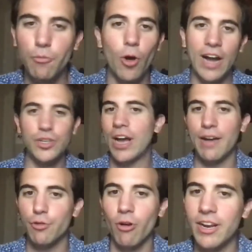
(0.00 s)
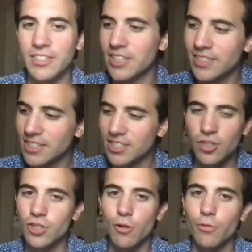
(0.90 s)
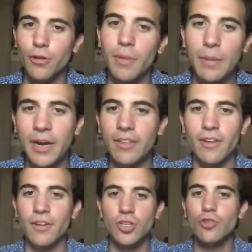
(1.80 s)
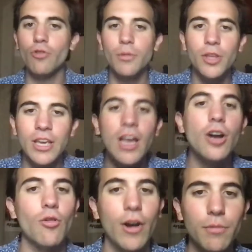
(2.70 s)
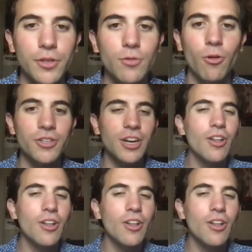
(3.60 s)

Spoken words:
Well, actually, I have great insight to this. I just told you about my extremely credible source, and a